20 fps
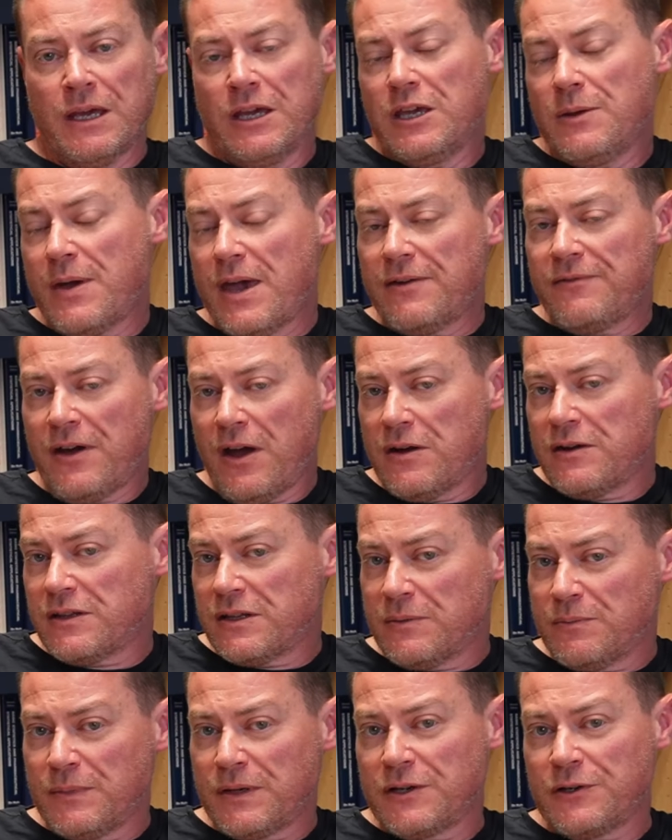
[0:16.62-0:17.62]
You may have heard of
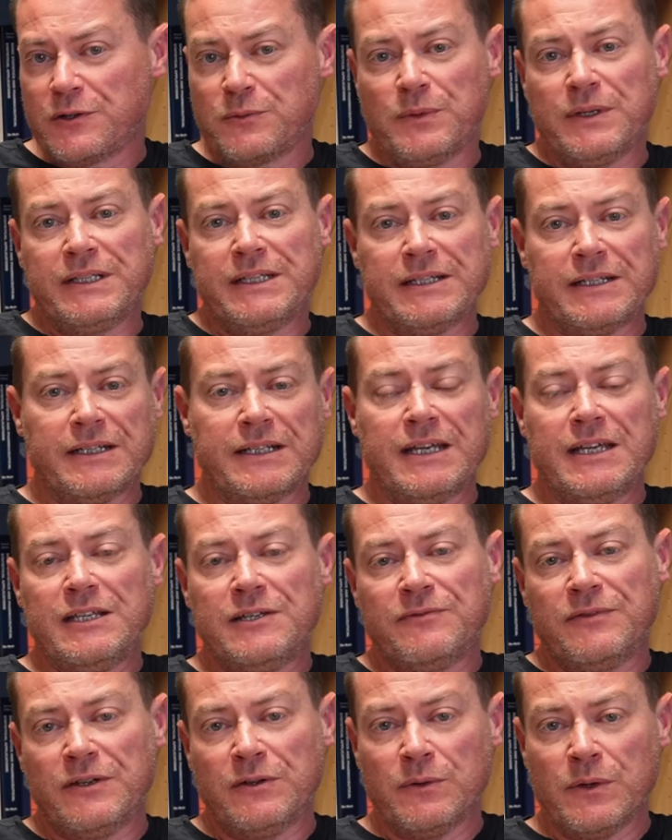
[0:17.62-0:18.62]
them because we did an
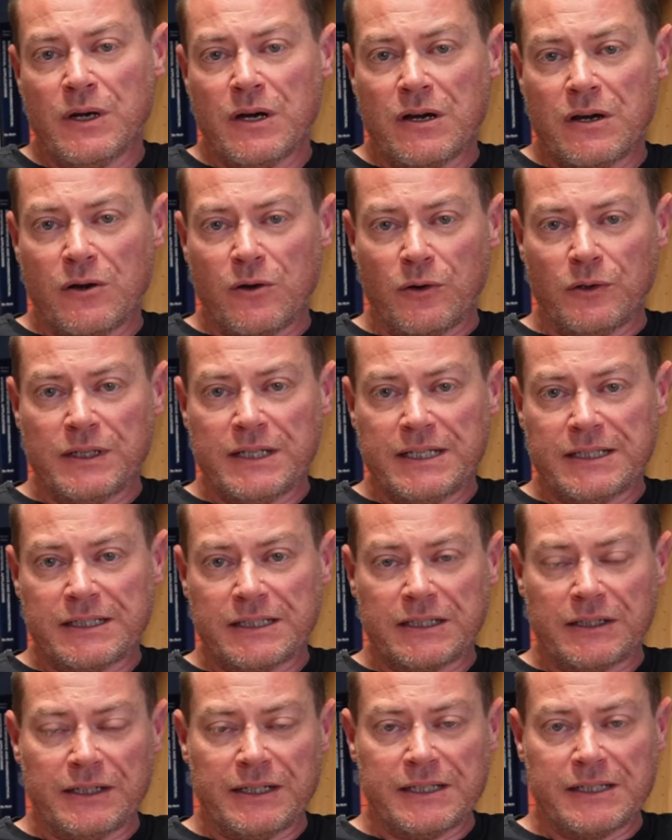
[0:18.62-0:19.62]
interview on his
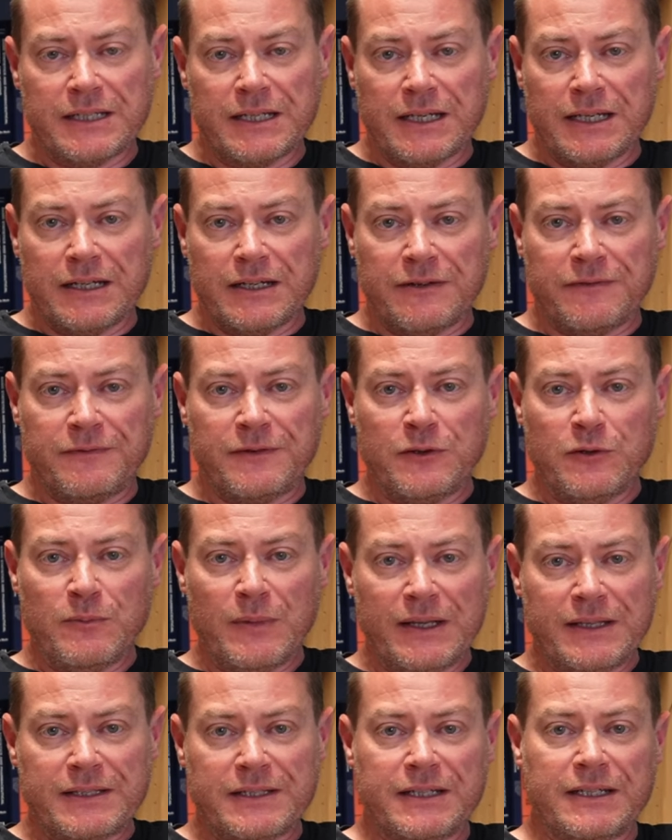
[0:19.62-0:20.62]
site a few
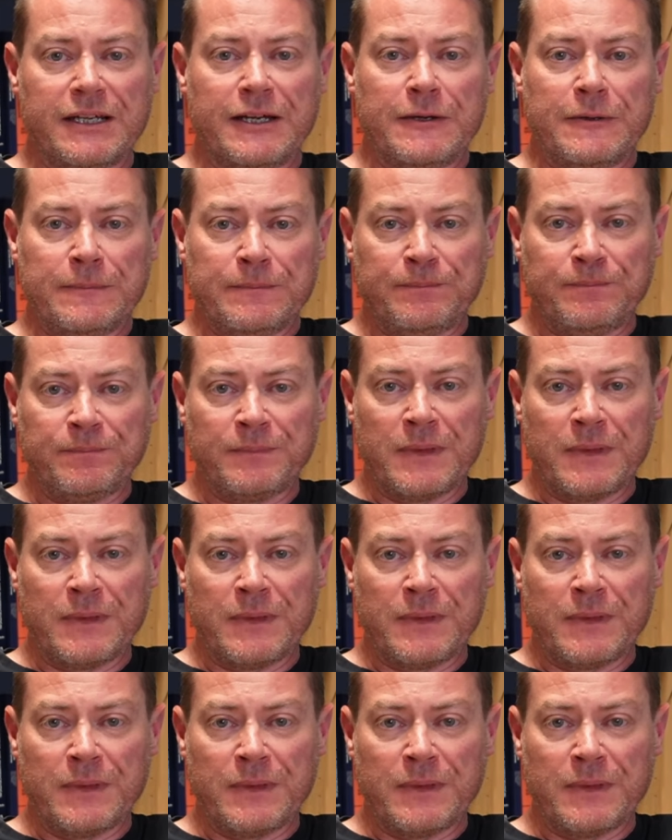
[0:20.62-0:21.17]
months ago.